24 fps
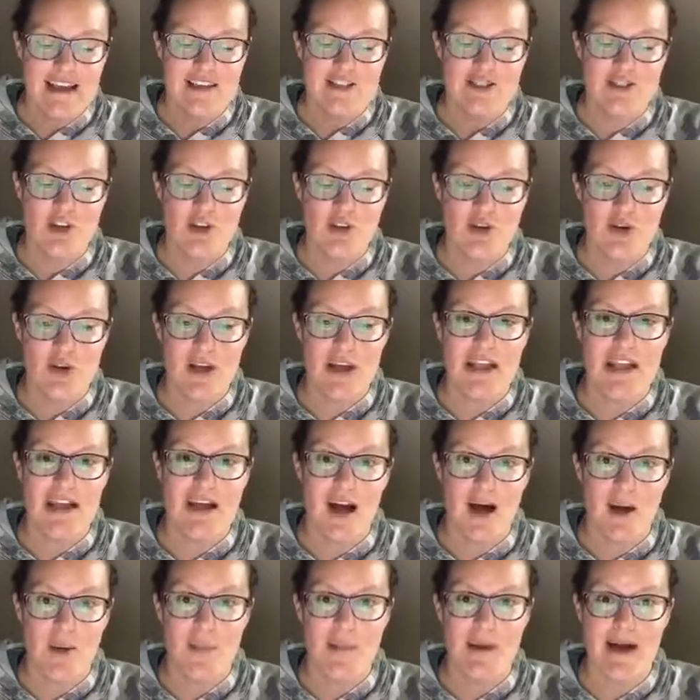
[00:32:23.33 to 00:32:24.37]
so you can
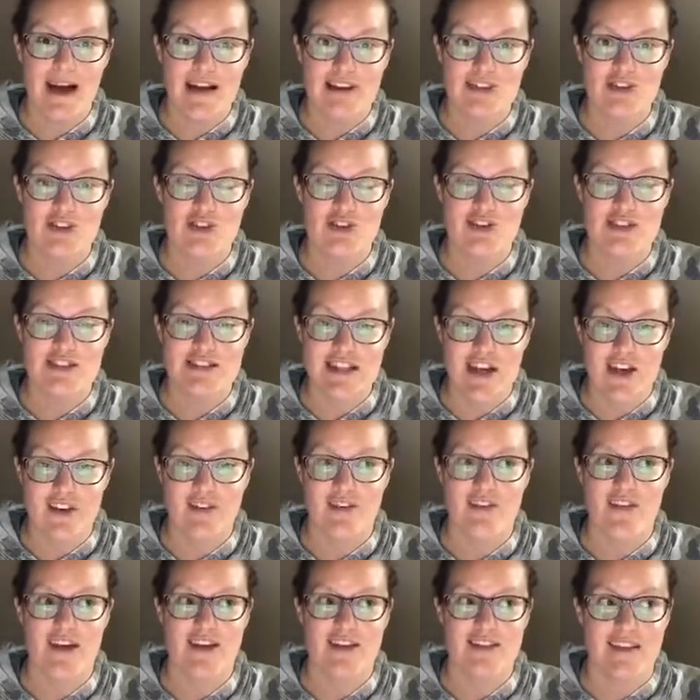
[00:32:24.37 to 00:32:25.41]
come back to
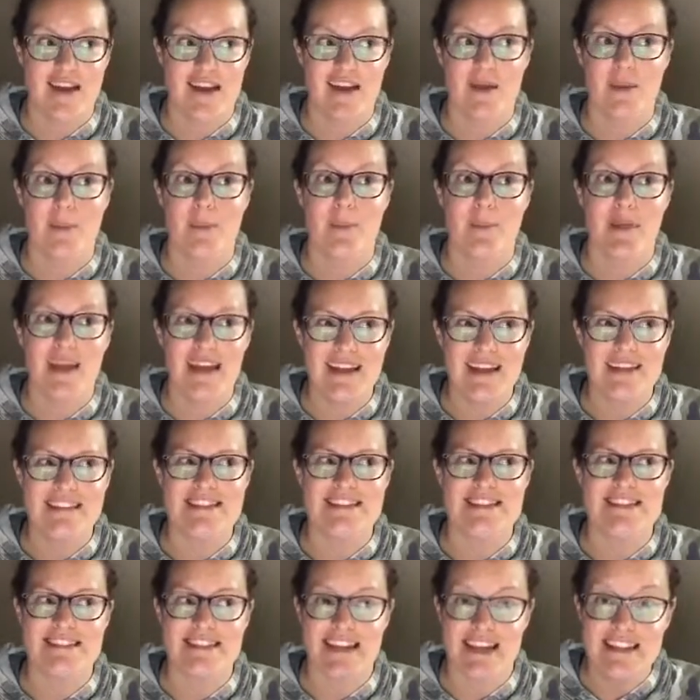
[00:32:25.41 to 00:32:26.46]
yourself and make
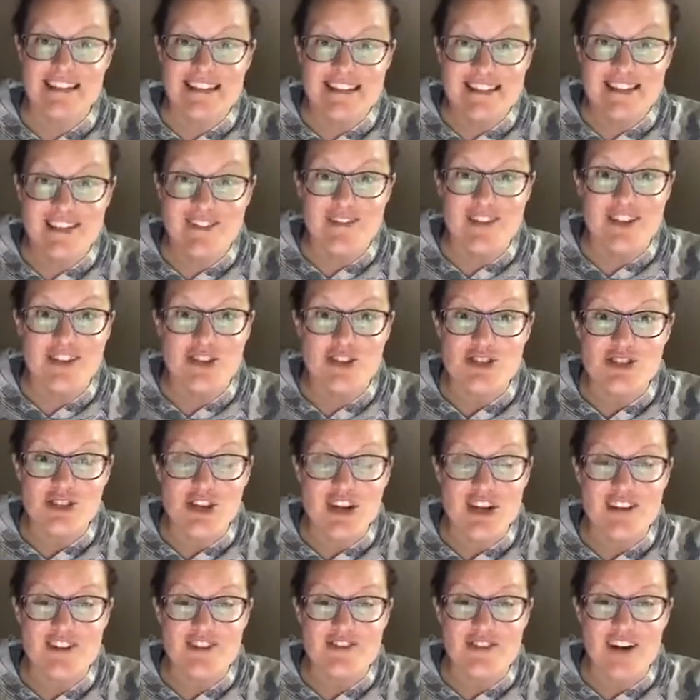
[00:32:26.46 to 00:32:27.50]
sense of this
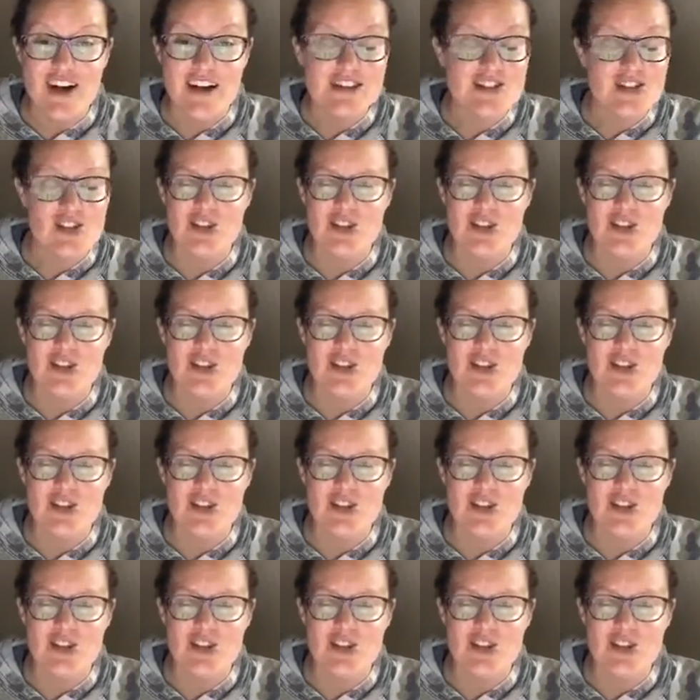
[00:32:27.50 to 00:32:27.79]
shit, right?